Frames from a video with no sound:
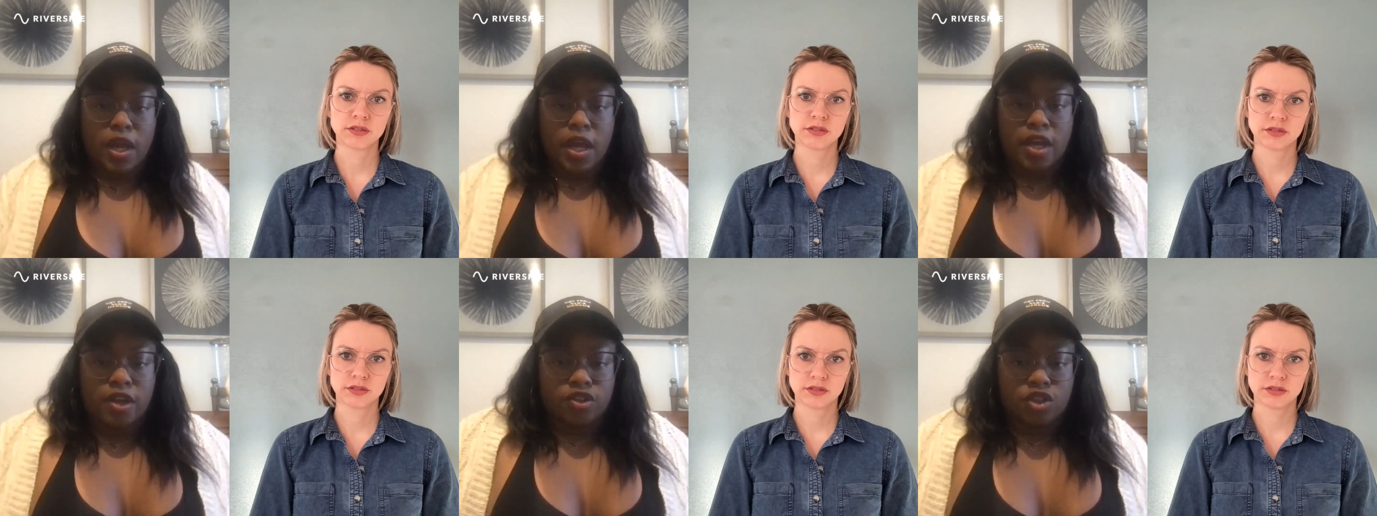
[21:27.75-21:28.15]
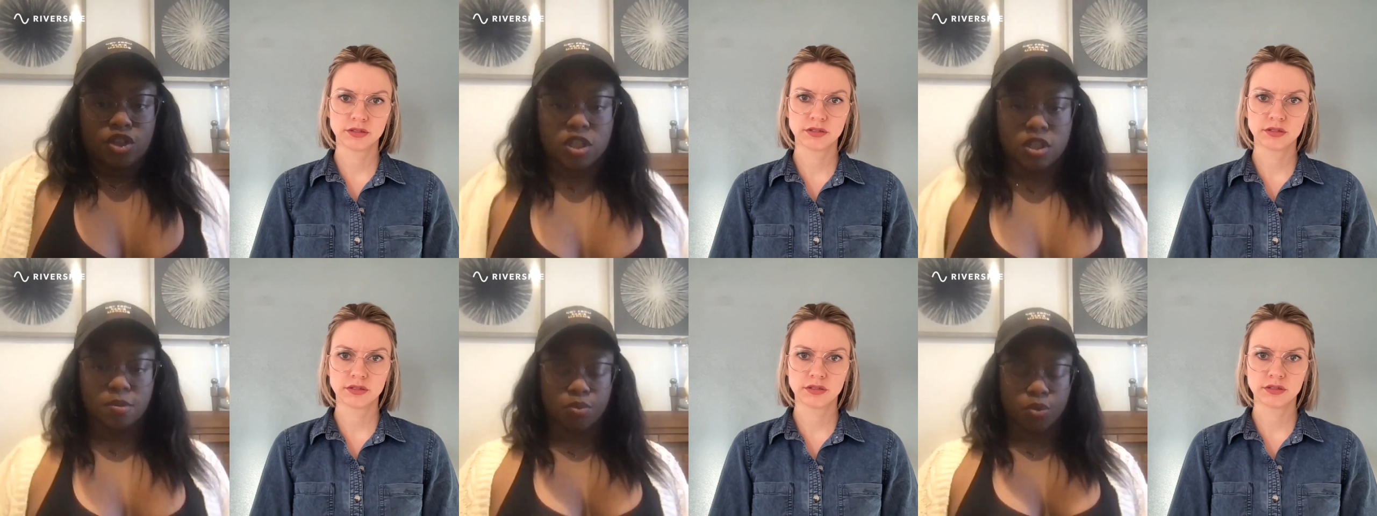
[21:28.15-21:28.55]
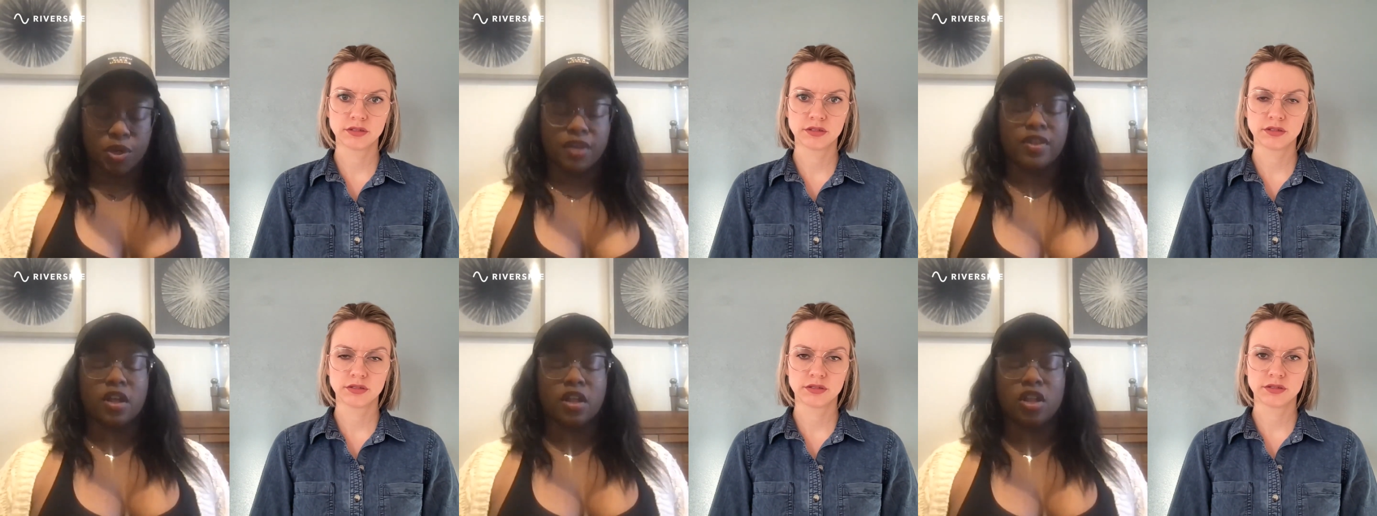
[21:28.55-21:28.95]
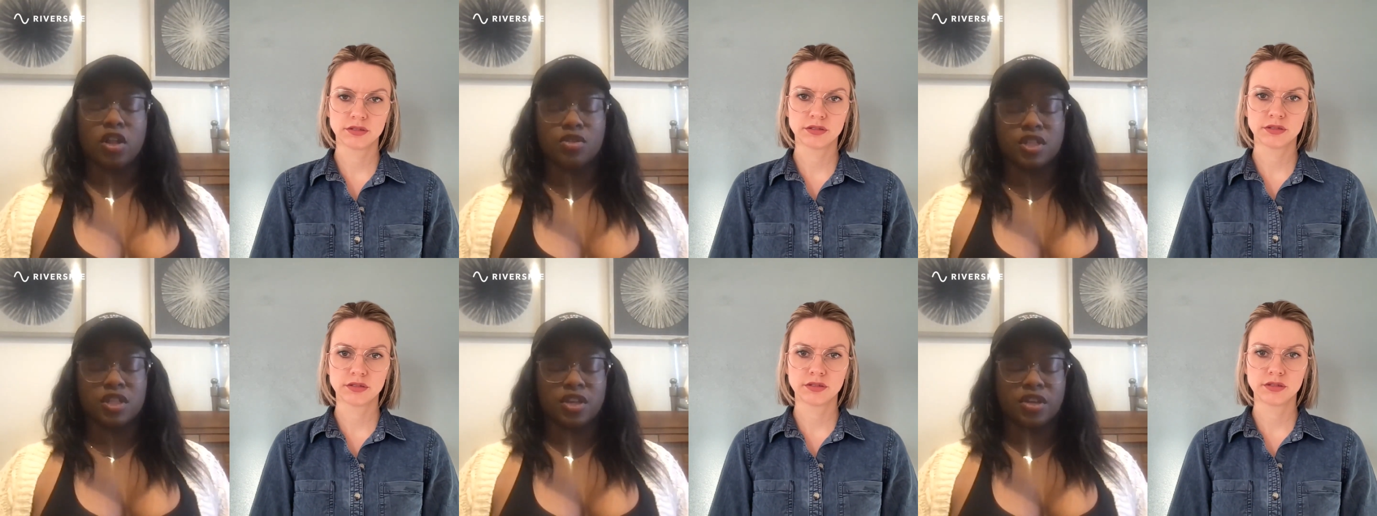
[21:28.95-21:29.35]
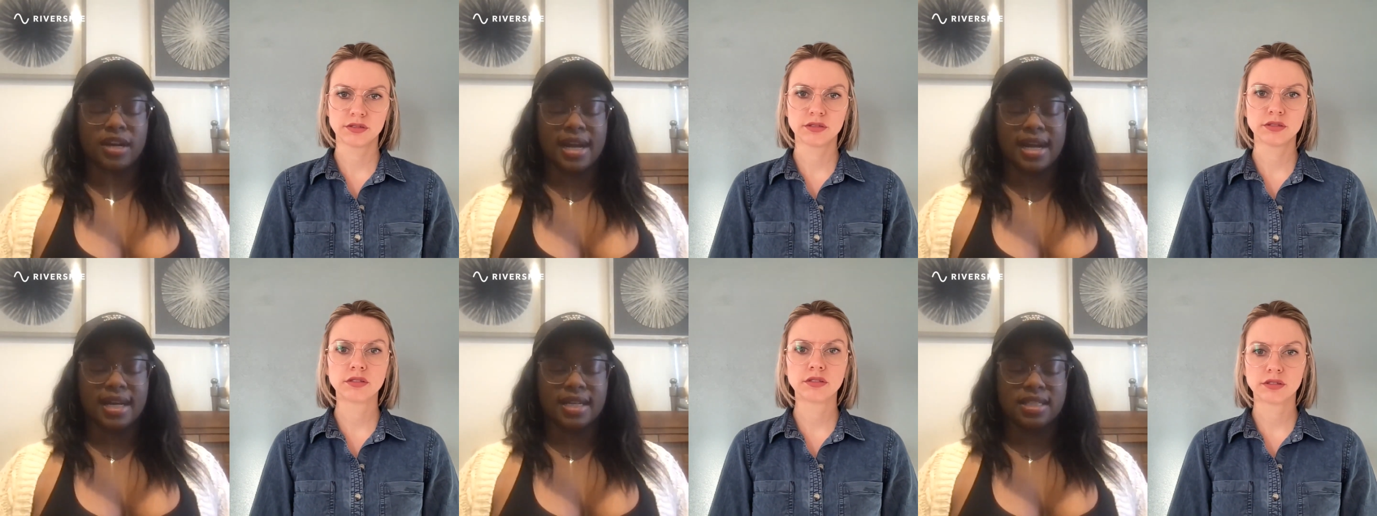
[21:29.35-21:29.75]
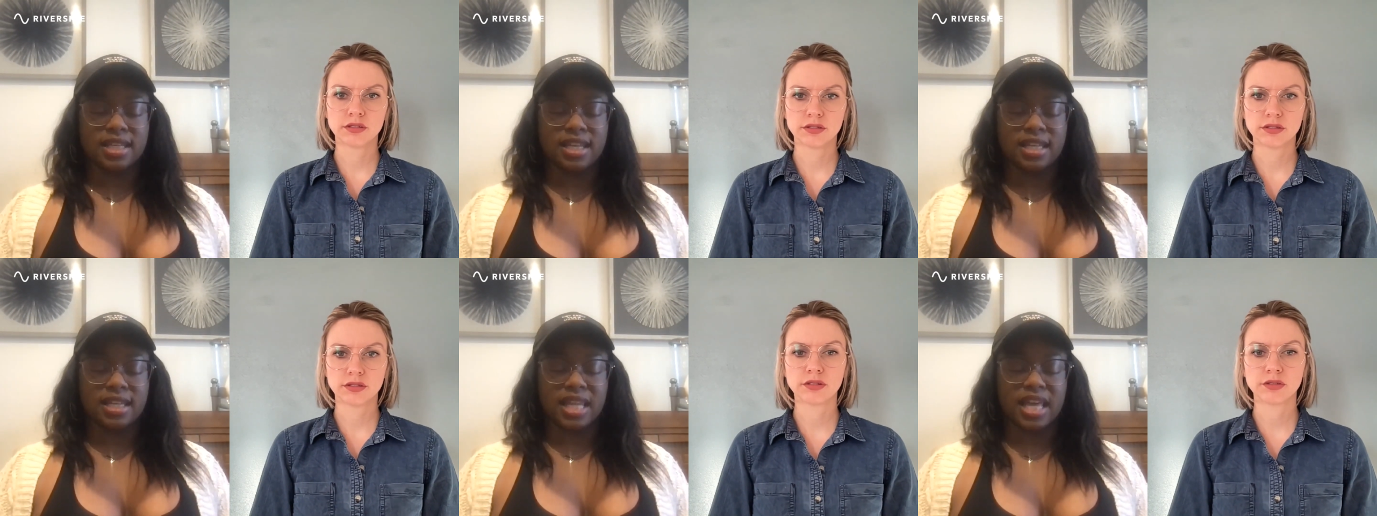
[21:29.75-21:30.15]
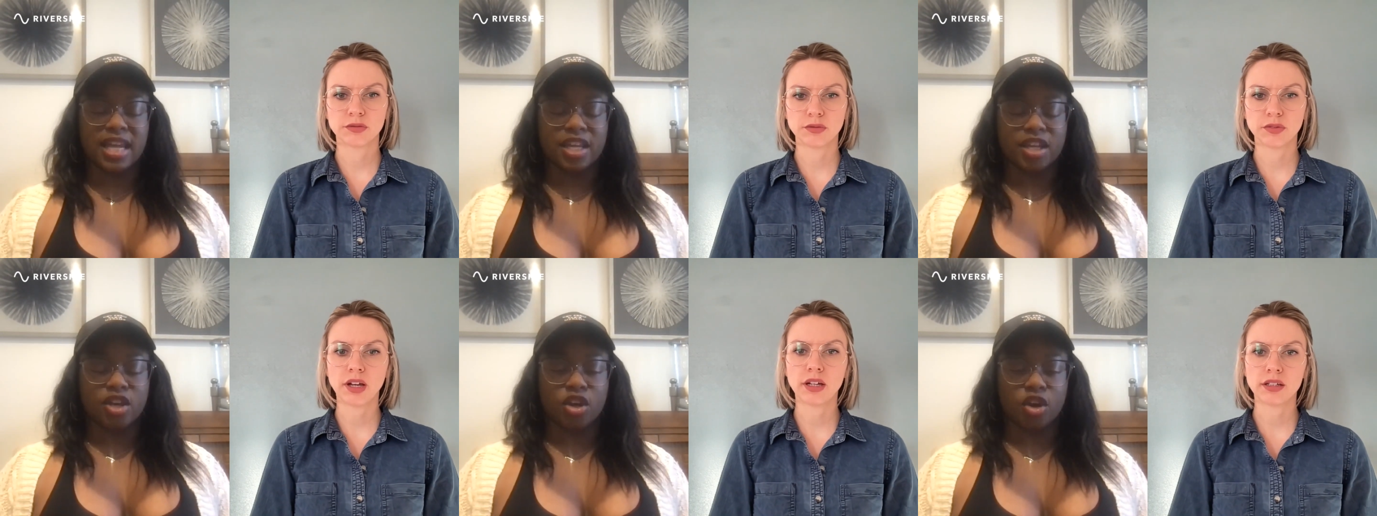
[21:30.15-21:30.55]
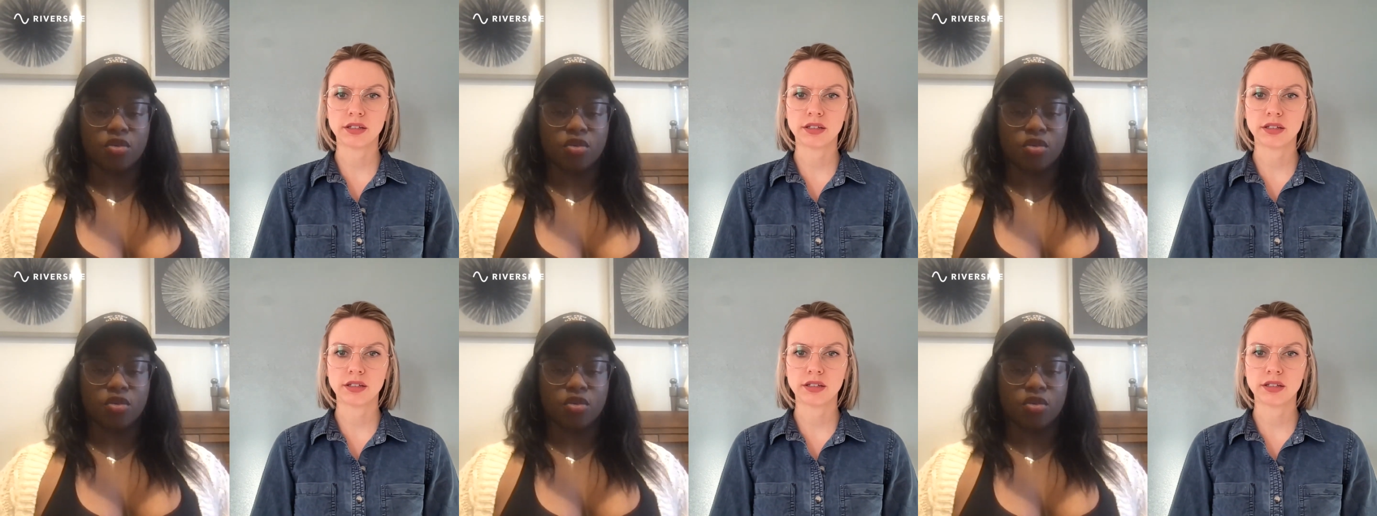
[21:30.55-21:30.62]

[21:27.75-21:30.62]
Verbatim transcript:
Speaker 1: and just breathing, closing your eyes and letting right. it